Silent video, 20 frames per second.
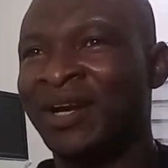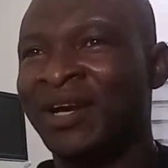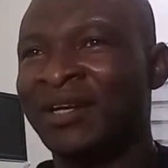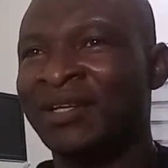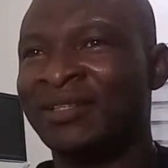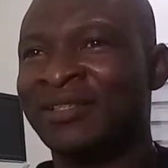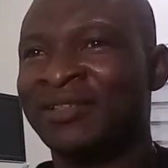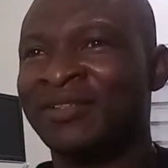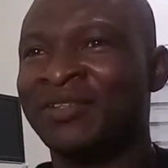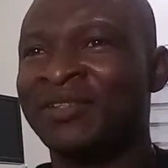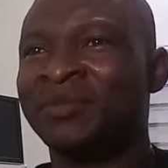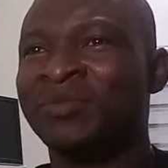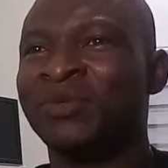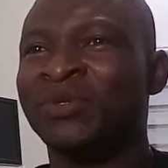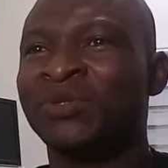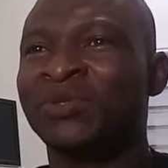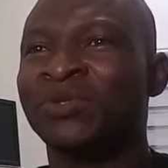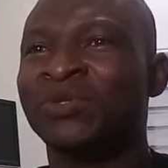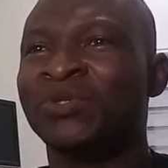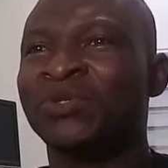and is
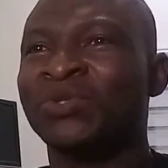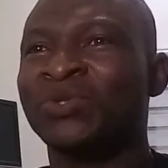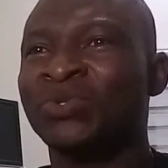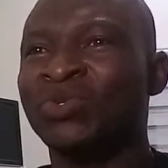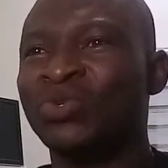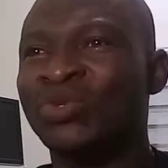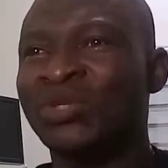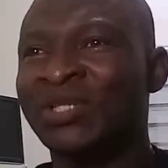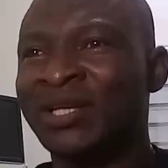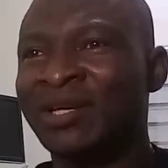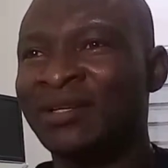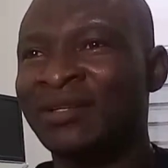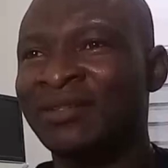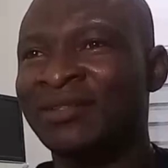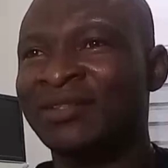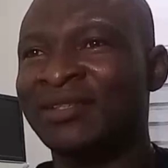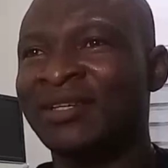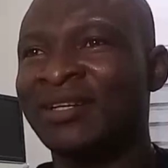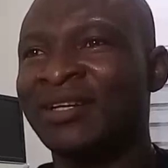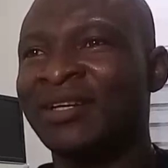synonymous to
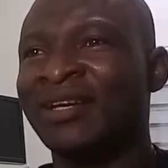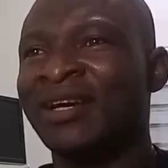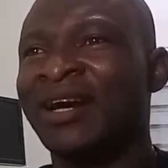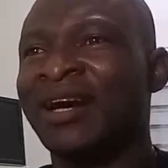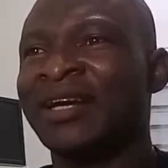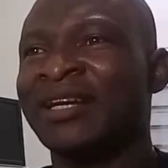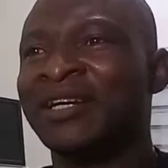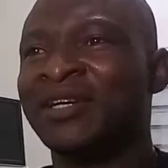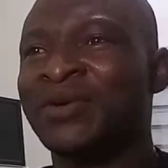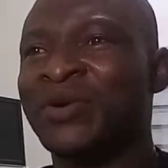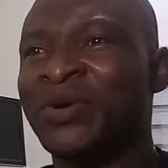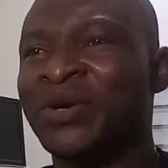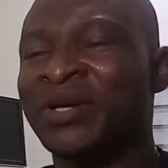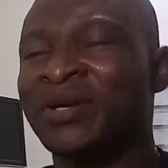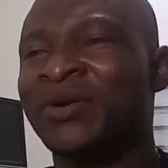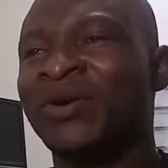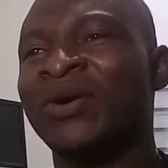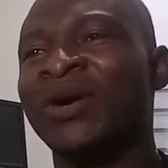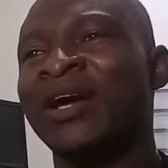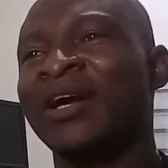sonolucent,
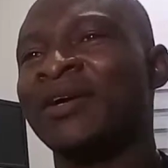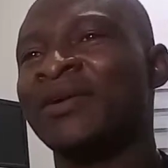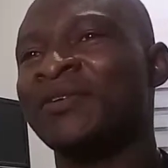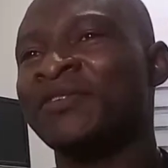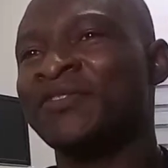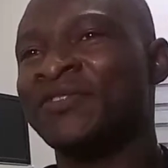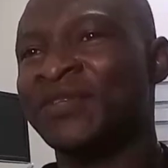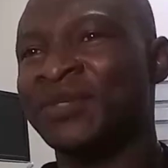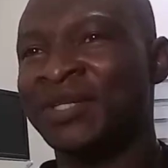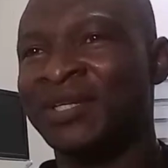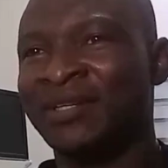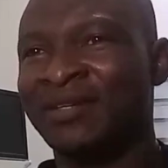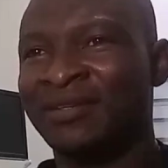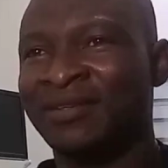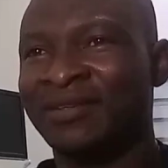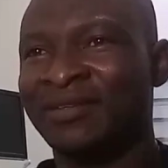anechoic, or echo-free.